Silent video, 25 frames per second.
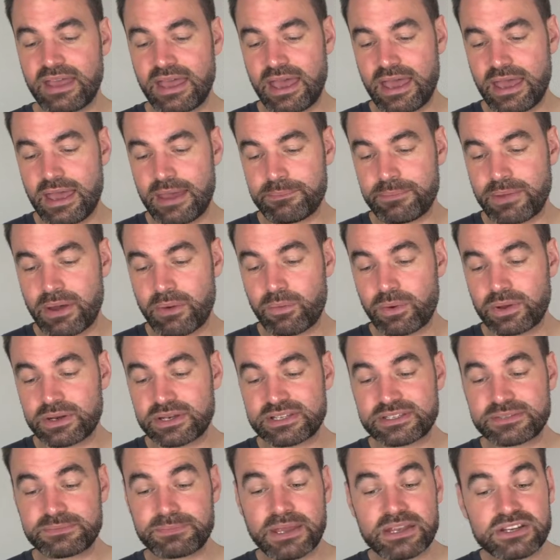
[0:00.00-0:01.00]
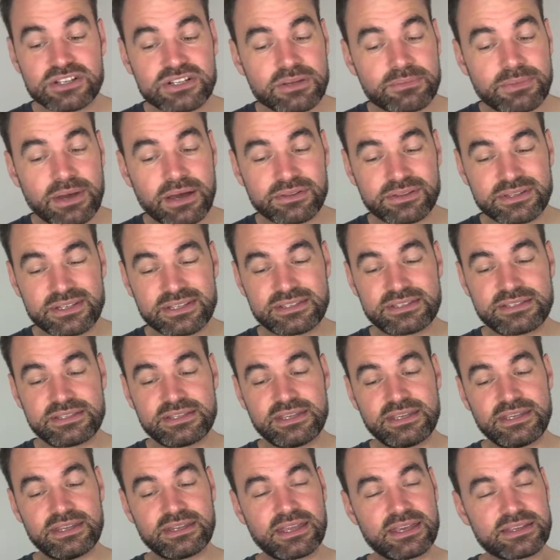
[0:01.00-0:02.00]
what is special about this
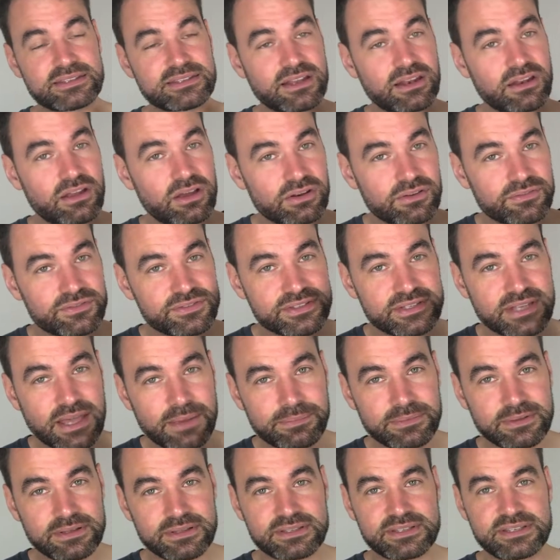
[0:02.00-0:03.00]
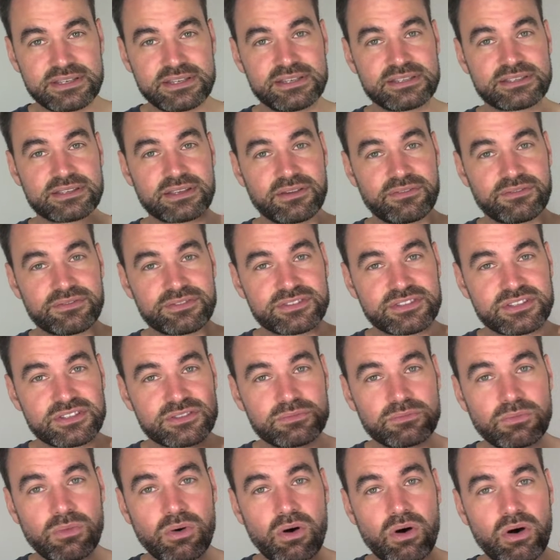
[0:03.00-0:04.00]
tea, it has a lot of subtleties of
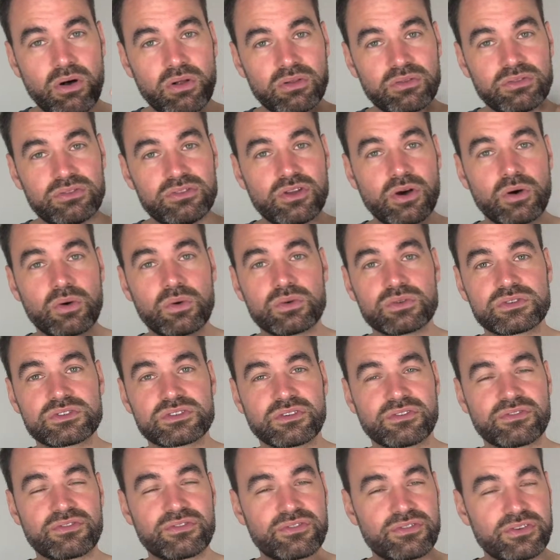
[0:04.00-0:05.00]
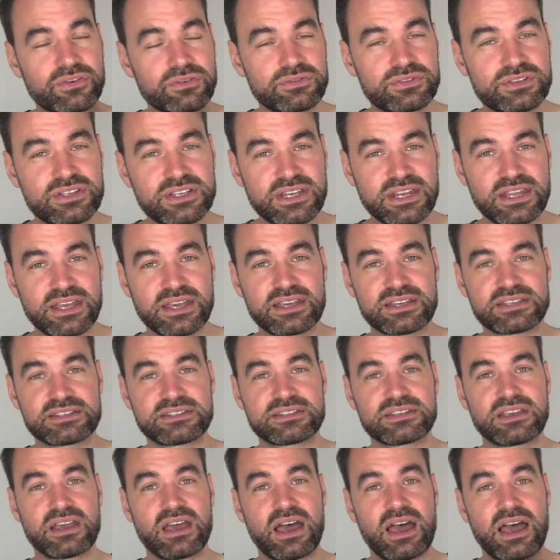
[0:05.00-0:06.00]
small notes of
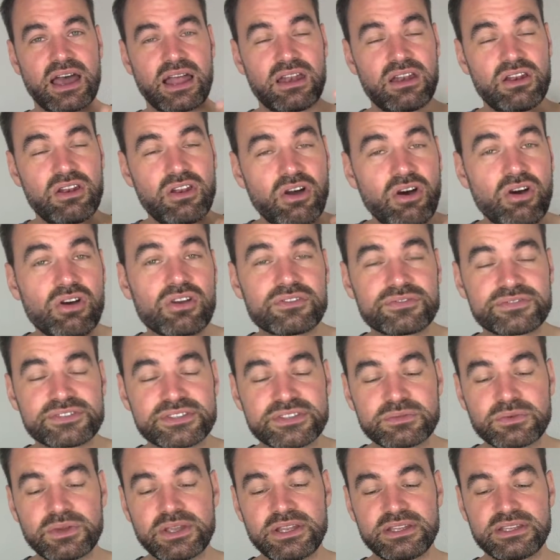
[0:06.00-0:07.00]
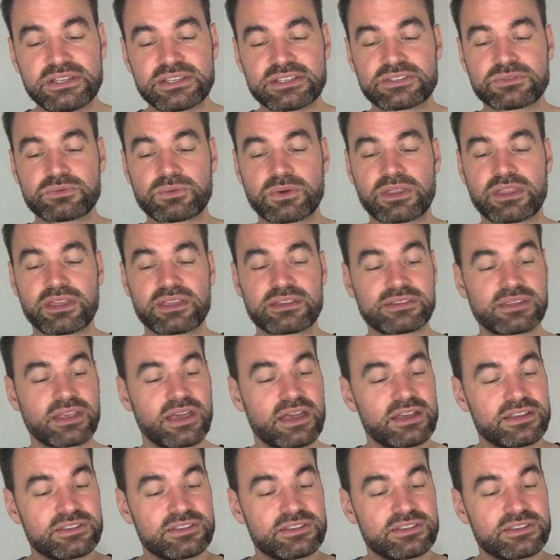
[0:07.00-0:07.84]
fruitiness, a lot of sweetness with it.